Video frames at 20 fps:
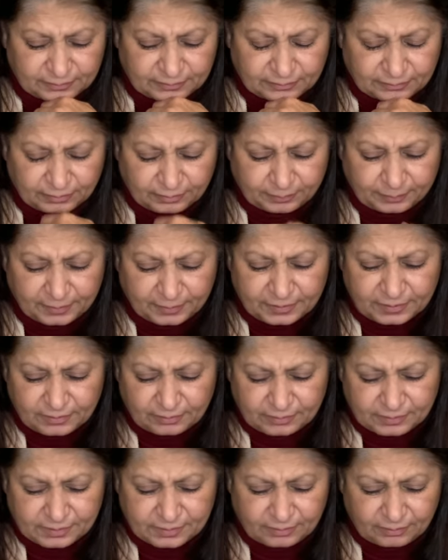your
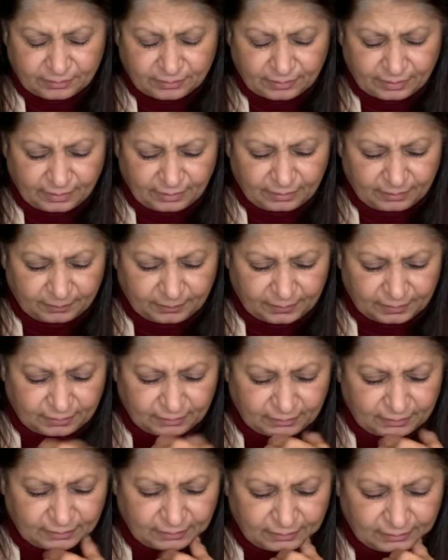person is your
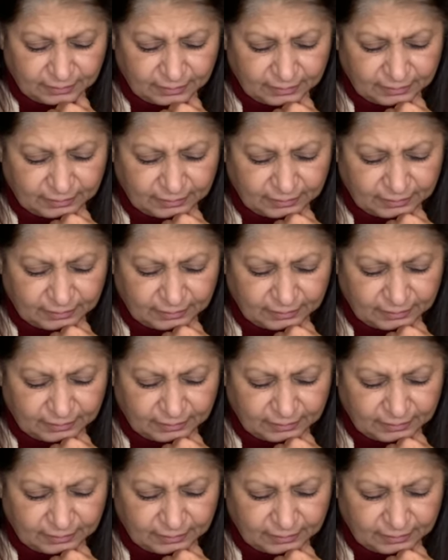enemy